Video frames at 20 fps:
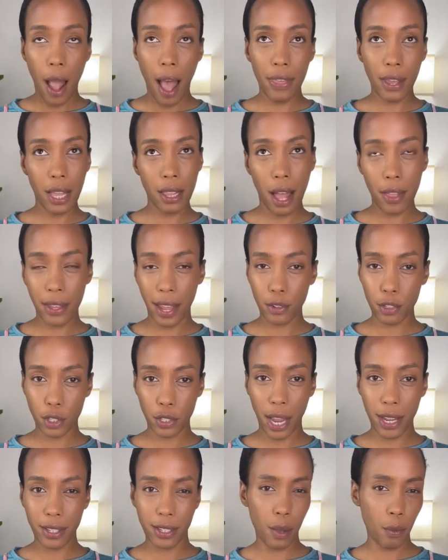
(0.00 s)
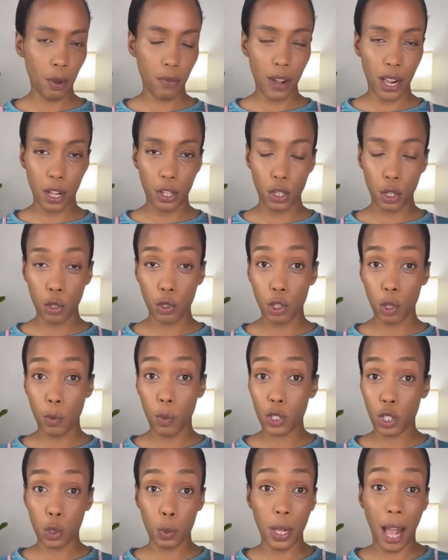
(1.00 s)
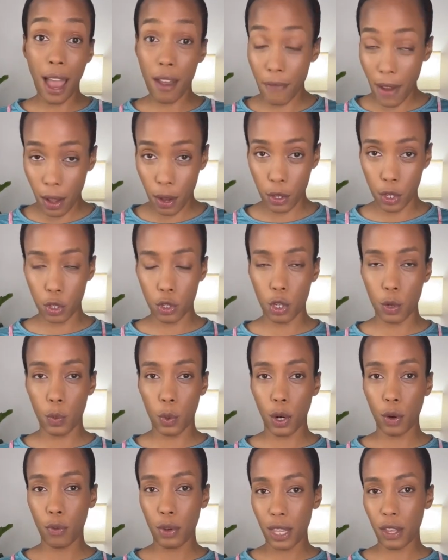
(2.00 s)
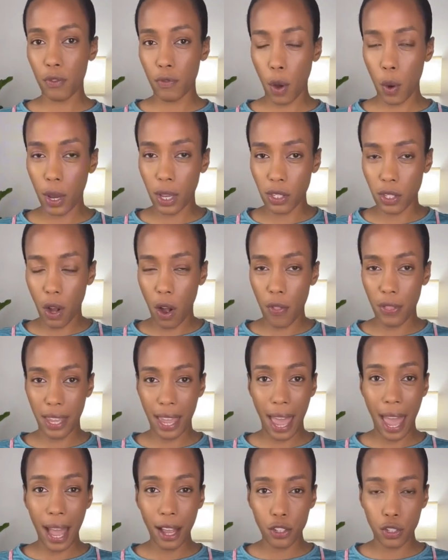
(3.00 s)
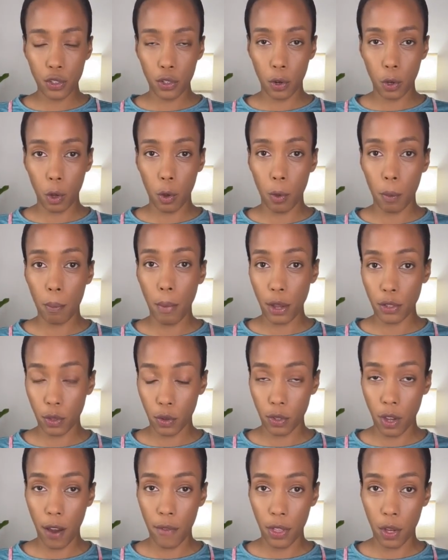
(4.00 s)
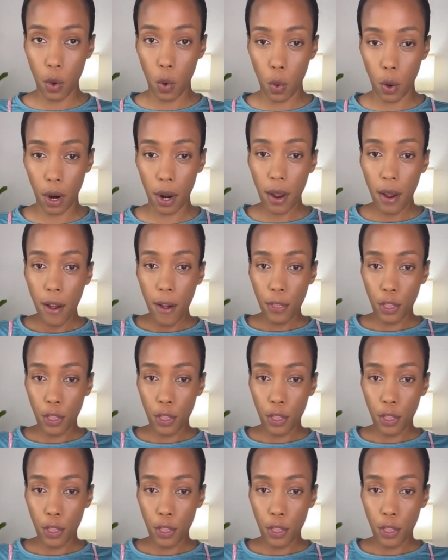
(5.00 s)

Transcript: I think a lot of the exercises that we find on YouTube, which is what I found on YouTube, were really focused on the external muscles of the core,